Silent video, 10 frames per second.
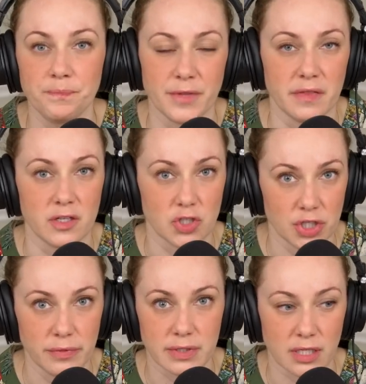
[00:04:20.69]
And then
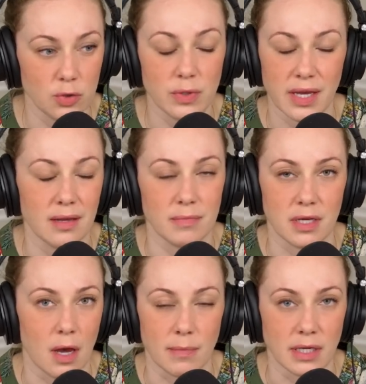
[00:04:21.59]
she was like, you can't be
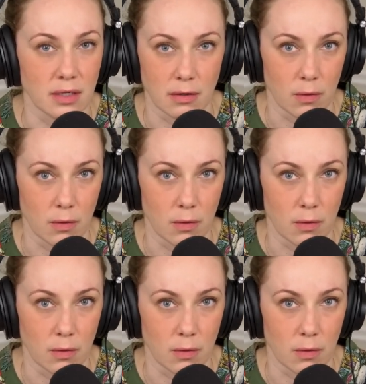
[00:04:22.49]
coming and